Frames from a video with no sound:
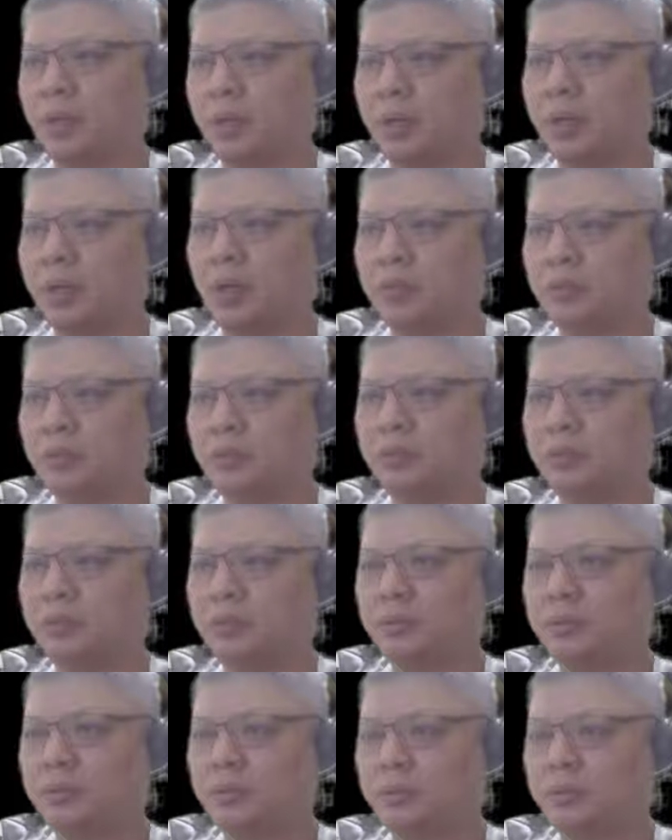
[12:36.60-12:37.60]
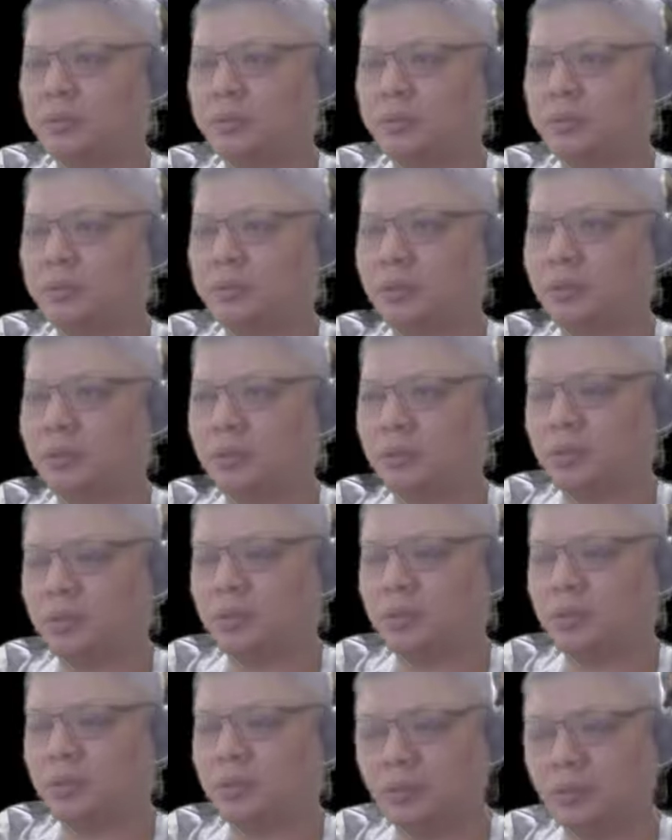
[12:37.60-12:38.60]
r2 equals to 3 is
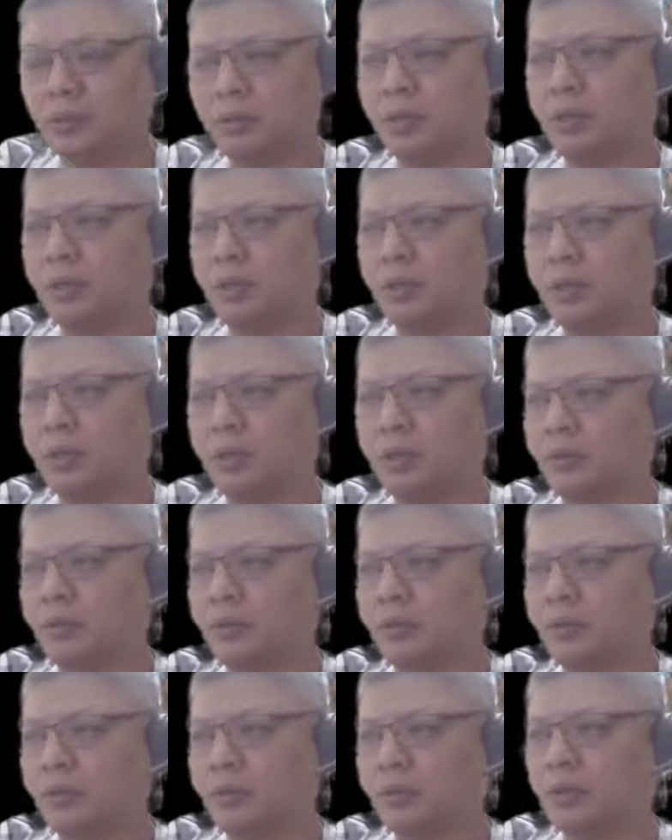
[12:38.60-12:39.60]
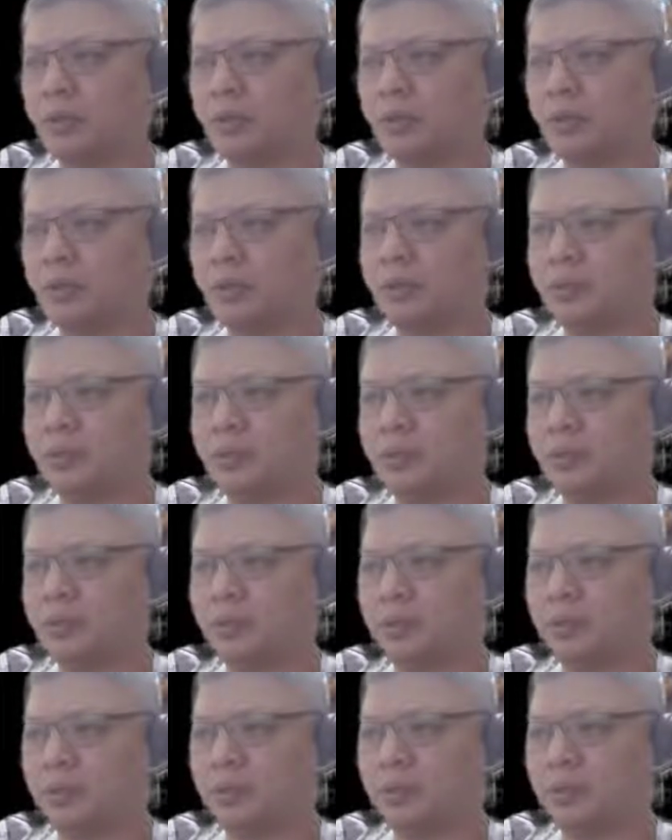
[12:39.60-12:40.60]
still not advocated at this
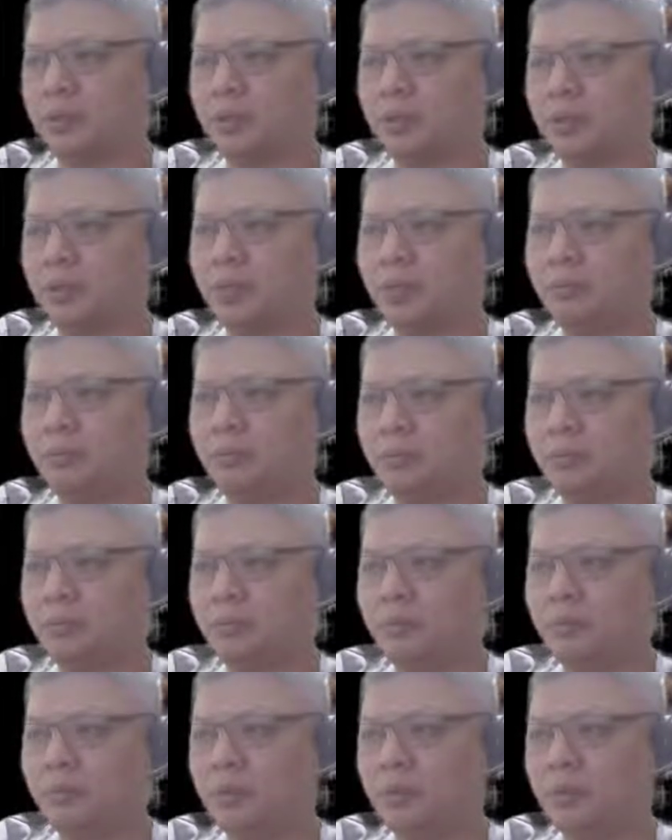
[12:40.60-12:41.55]
point in time,